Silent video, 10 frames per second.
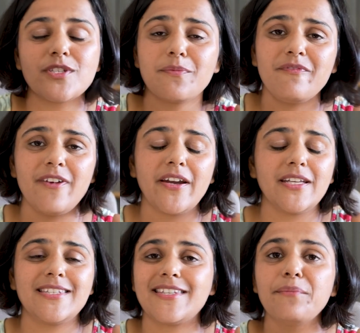was a very
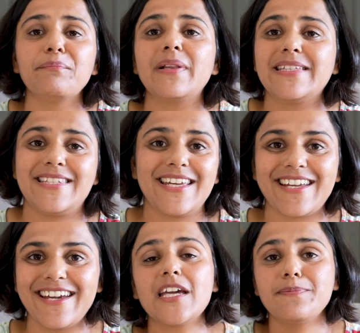
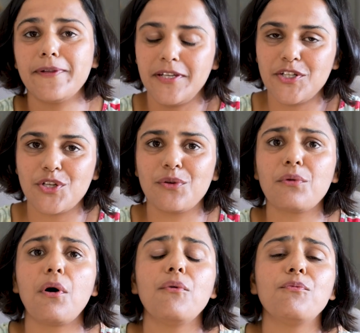simplistic
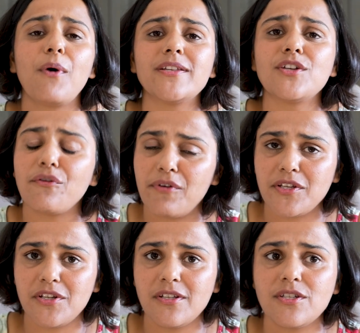explanation of what software
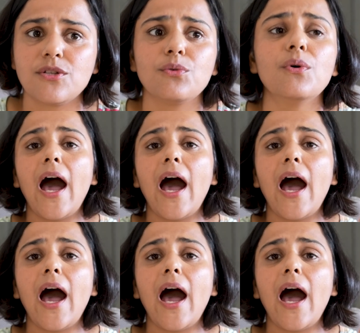engineers do.